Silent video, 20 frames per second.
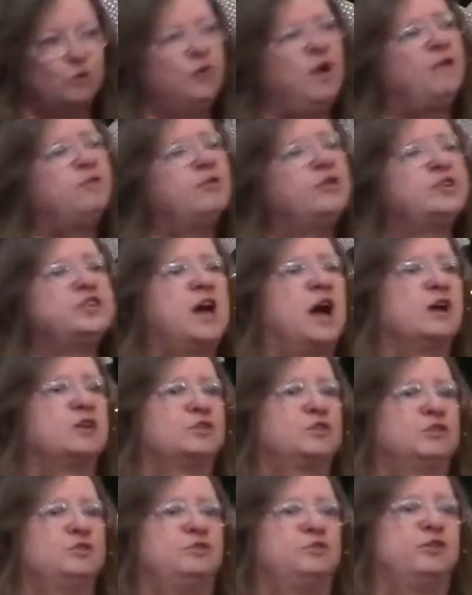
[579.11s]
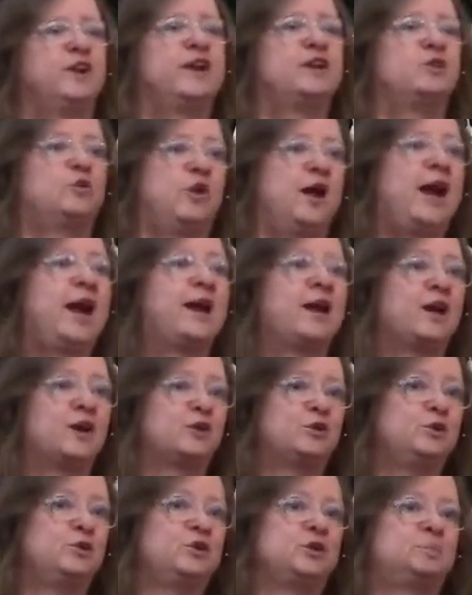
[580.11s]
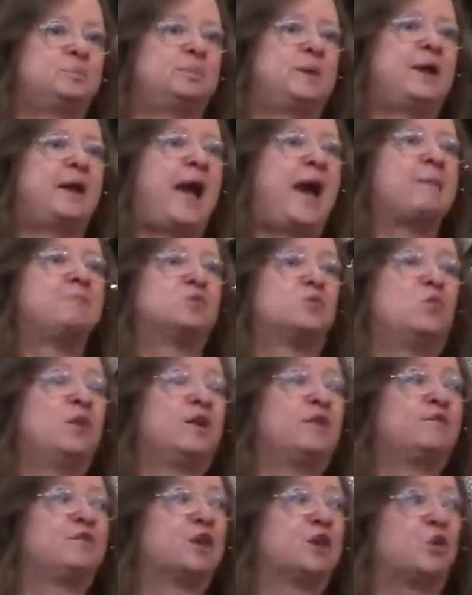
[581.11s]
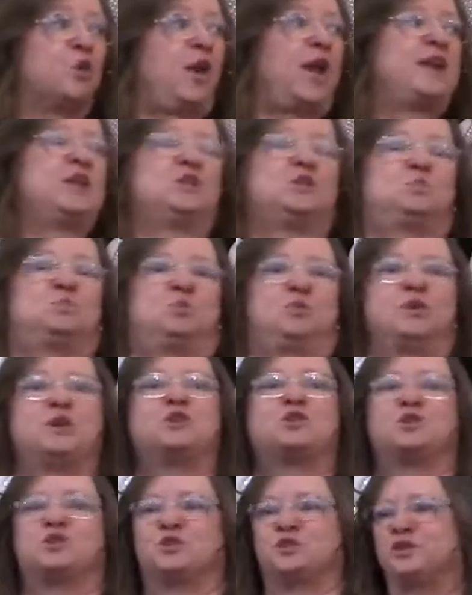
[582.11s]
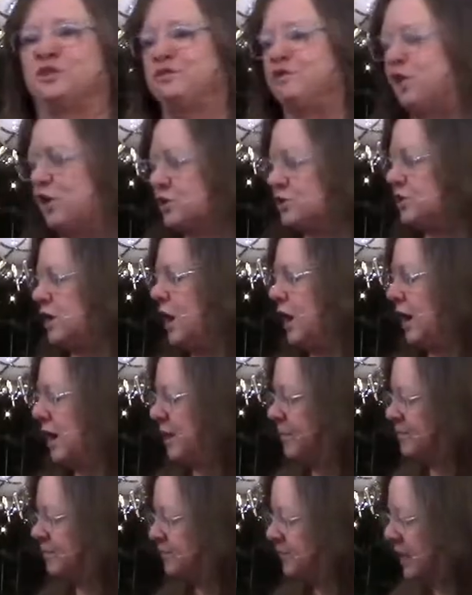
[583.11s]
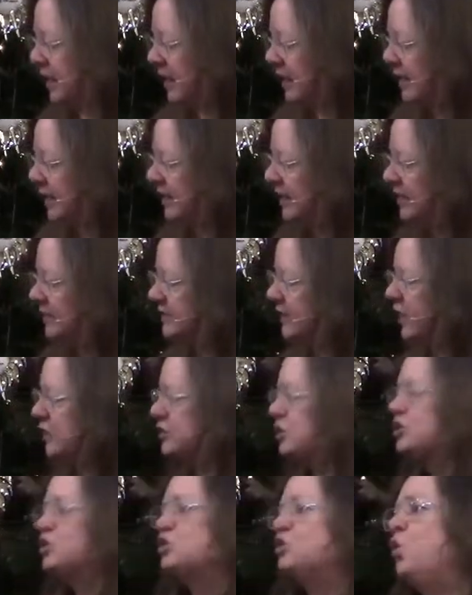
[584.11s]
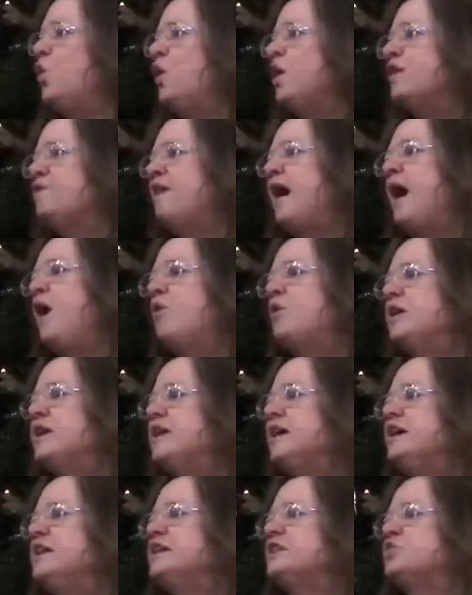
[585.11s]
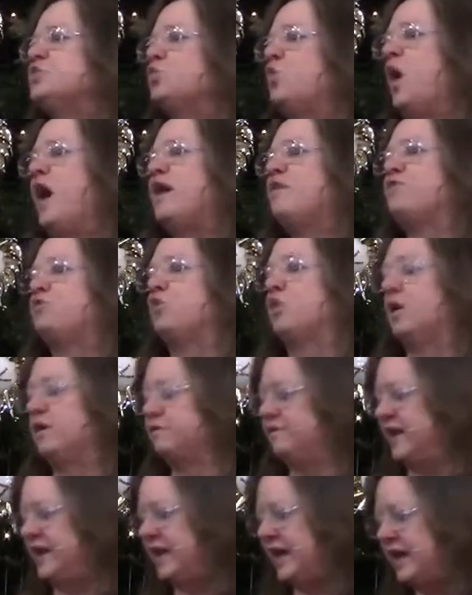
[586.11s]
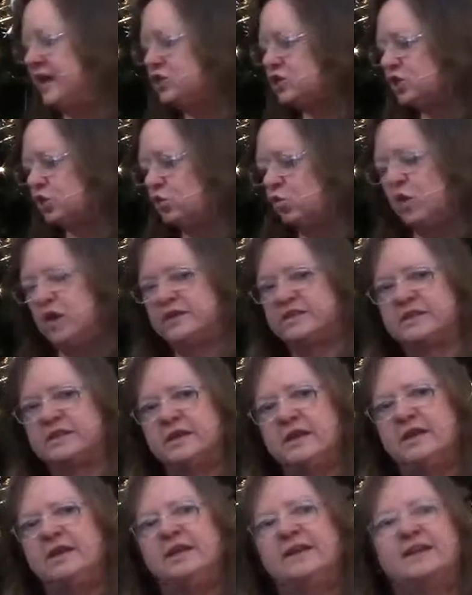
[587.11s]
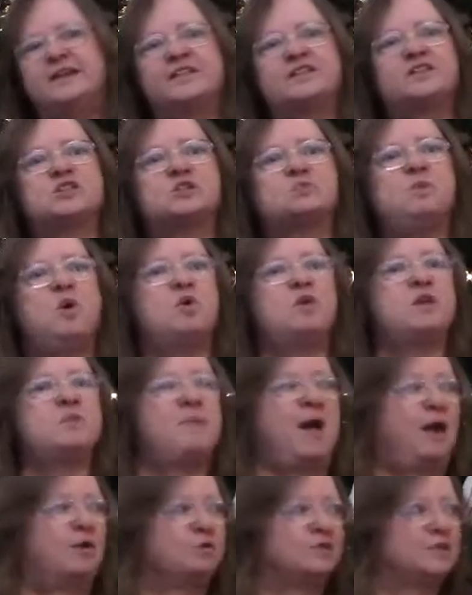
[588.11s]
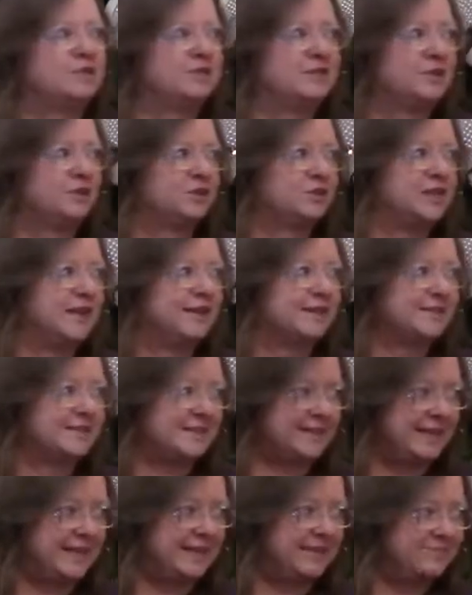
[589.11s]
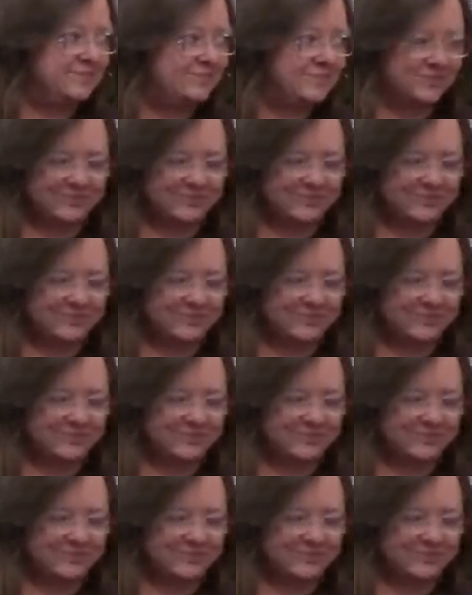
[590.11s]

Reverend Dr. Fred Craddock, who is perhaps one of the greatest preachers of our time, tells a story of how he and his wife were on vacation once in the Smoky Mountains near Tennessee.